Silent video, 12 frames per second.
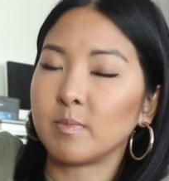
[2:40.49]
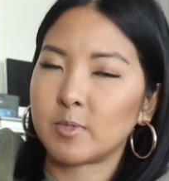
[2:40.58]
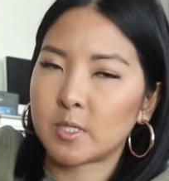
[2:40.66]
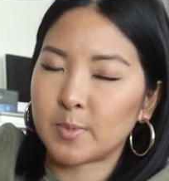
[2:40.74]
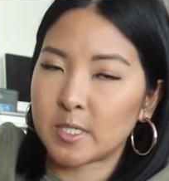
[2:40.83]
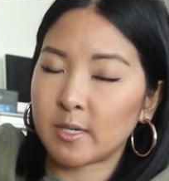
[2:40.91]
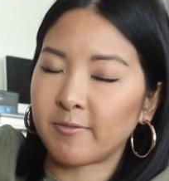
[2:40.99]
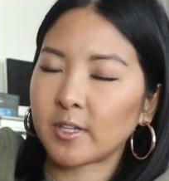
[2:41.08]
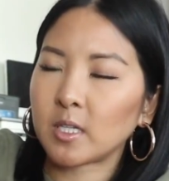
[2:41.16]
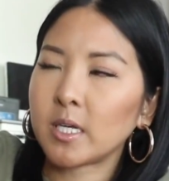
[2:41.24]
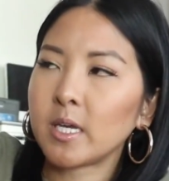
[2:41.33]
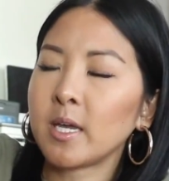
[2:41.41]

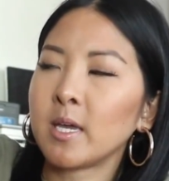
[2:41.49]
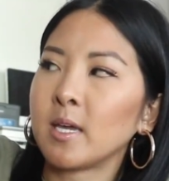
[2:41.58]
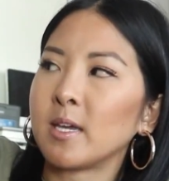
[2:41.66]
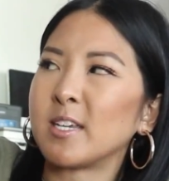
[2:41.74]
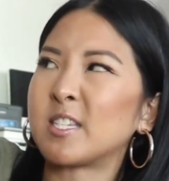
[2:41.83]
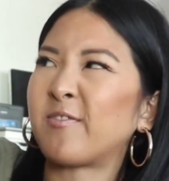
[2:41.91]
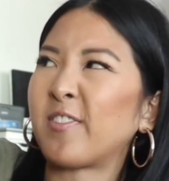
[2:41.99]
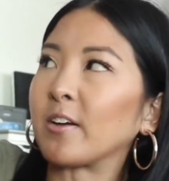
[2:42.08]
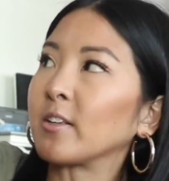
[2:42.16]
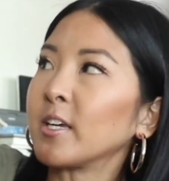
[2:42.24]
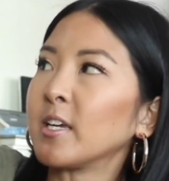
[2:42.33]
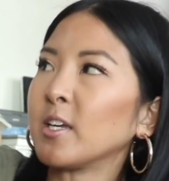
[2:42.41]
specifically is
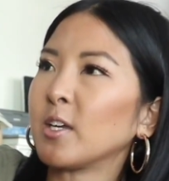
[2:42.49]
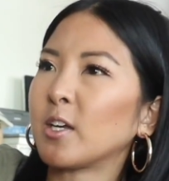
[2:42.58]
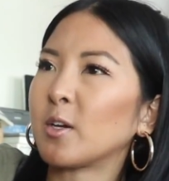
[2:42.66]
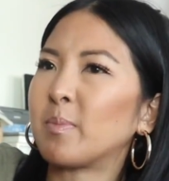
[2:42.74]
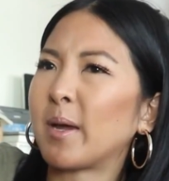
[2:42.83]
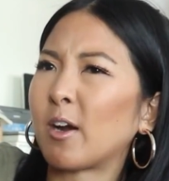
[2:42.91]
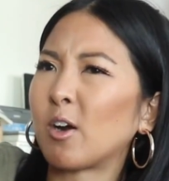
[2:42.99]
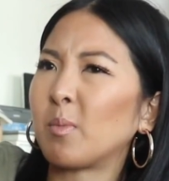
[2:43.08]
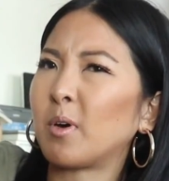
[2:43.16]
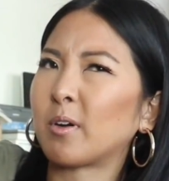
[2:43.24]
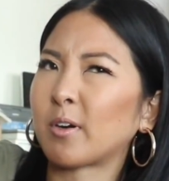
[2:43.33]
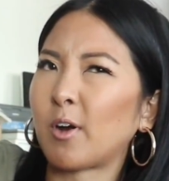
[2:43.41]
fairly
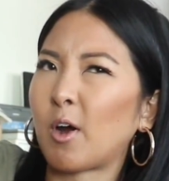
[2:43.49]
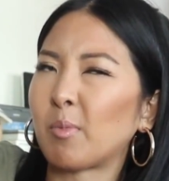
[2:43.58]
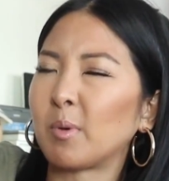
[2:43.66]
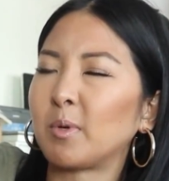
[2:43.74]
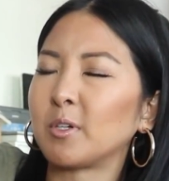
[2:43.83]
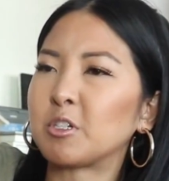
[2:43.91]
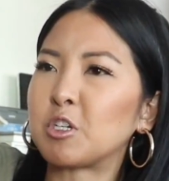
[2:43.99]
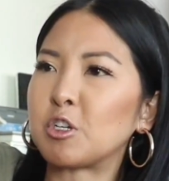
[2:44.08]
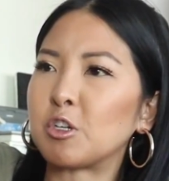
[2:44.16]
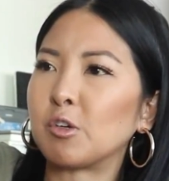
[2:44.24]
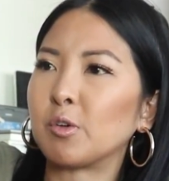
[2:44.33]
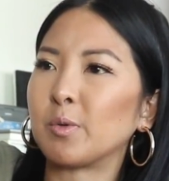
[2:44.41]
comparable or comparable
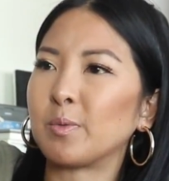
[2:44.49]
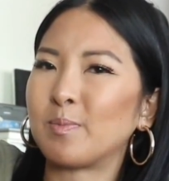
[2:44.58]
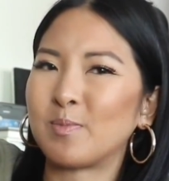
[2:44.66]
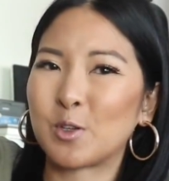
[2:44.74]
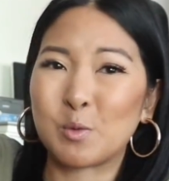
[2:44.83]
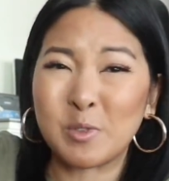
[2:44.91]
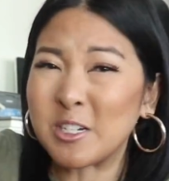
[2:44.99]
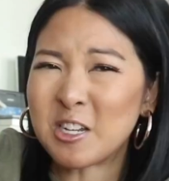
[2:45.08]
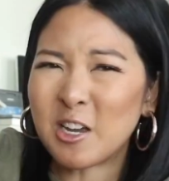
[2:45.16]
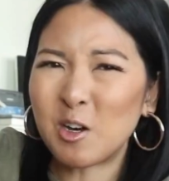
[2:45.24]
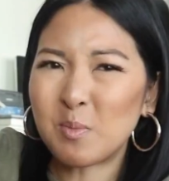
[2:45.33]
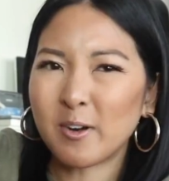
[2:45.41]
to the
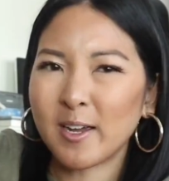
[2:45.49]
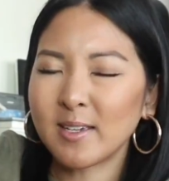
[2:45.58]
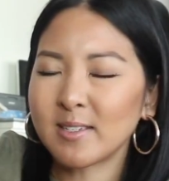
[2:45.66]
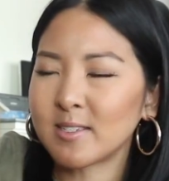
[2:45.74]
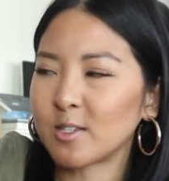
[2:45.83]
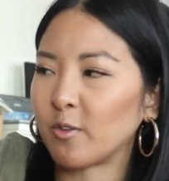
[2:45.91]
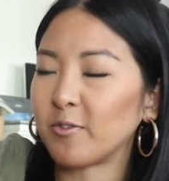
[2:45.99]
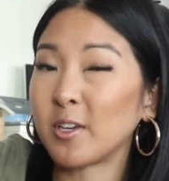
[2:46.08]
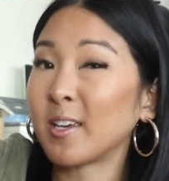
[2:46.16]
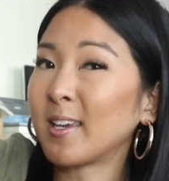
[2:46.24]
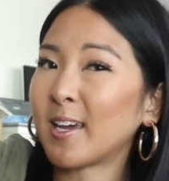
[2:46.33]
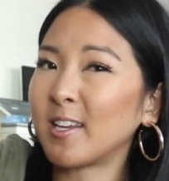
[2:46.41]
retail price. So if you
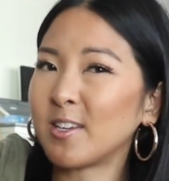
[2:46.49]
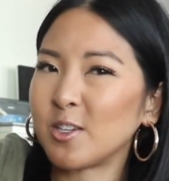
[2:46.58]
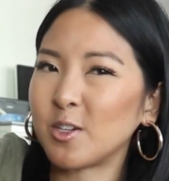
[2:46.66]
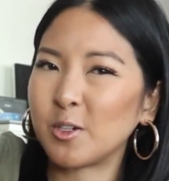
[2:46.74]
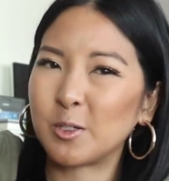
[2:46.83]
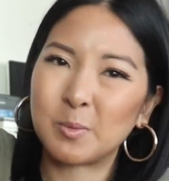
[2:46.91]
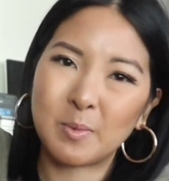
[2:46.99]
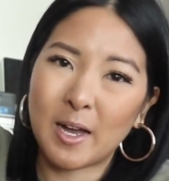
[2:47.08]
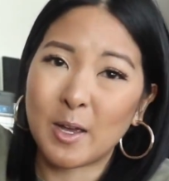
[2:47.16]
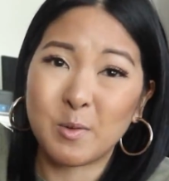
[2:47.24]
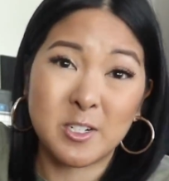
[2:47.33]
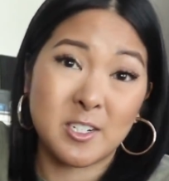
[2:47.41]
can get it new,
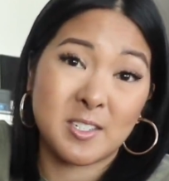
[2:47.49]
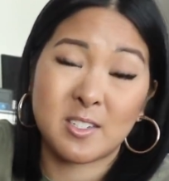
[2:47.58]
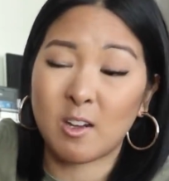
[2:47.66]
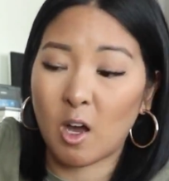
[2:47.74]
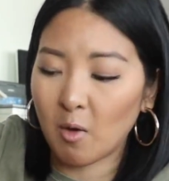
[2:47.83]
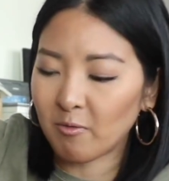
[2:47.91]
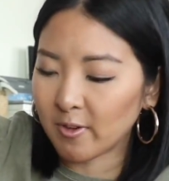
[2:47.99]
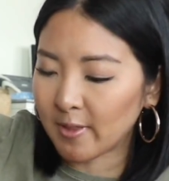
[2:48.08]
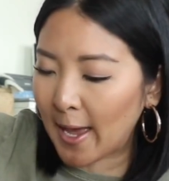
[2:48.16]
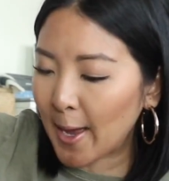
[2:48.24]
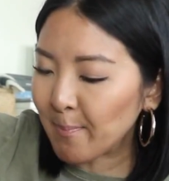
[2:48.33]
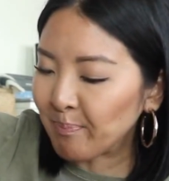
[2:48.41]
I would just opt for
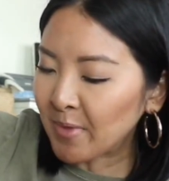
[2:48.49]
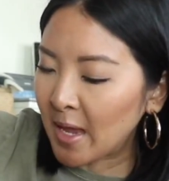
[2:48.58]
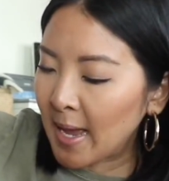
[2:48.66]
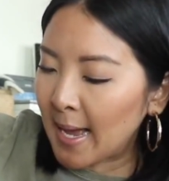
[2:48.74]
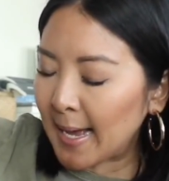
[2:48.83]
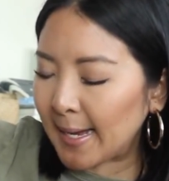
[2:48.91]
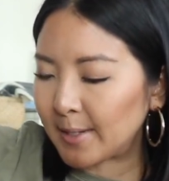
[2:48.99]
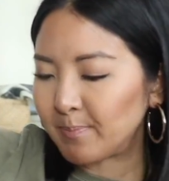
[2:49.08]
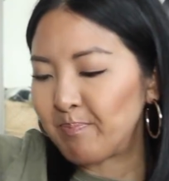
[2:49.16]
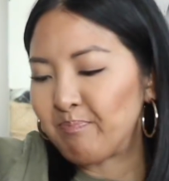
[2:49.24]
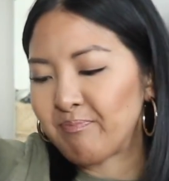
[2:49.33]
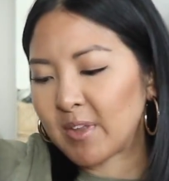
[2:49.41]
that.
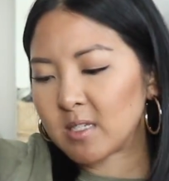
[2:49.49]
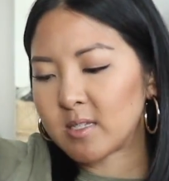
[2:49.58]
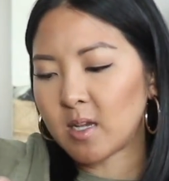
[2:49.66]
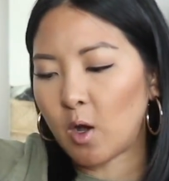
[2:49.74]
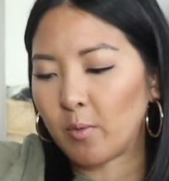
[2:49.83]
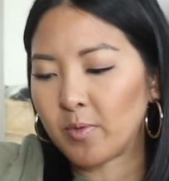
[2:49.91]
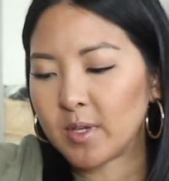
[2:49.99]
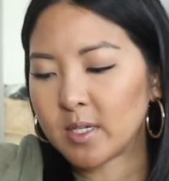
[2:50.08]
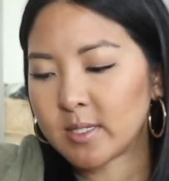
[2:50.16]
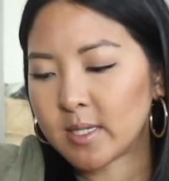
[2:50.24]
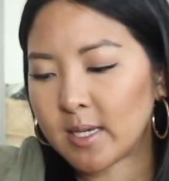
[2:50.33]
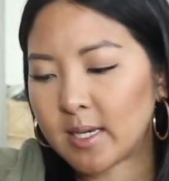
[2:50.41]
So
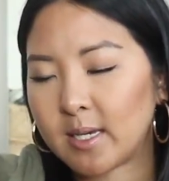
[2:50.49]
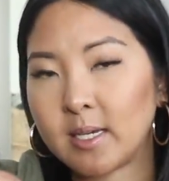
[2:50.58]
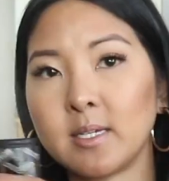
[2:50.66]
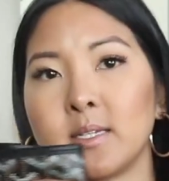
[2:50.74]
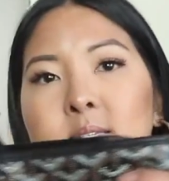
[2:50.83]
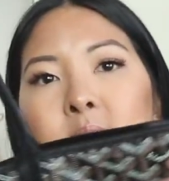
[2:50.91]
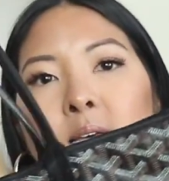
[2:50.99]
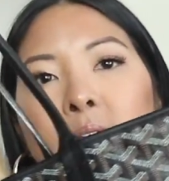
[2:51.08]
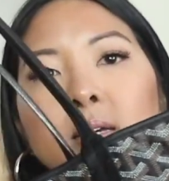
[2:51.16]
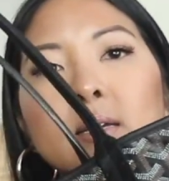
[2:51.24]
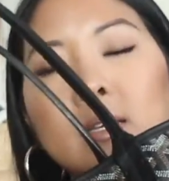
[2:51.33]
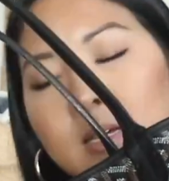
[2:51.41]
this is,
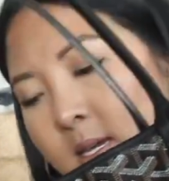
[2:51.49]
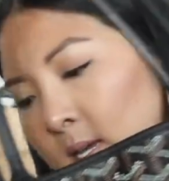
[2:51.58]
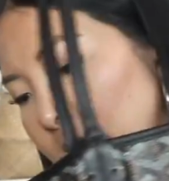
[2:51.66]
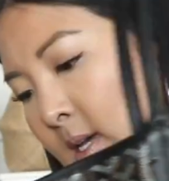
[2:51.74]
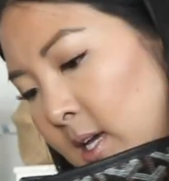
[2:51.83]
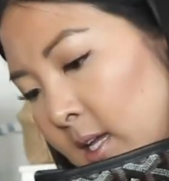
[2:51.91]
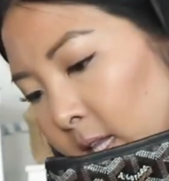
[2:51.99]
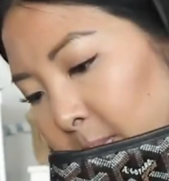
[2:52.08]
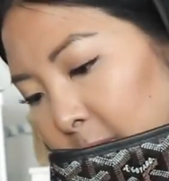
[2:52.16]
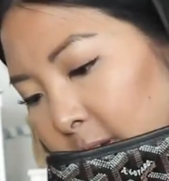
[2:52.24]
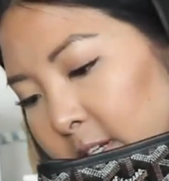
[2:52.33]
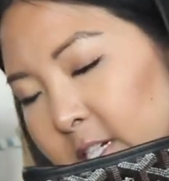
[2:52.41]
let
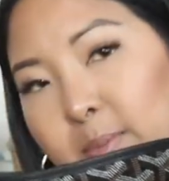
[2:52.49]
me look at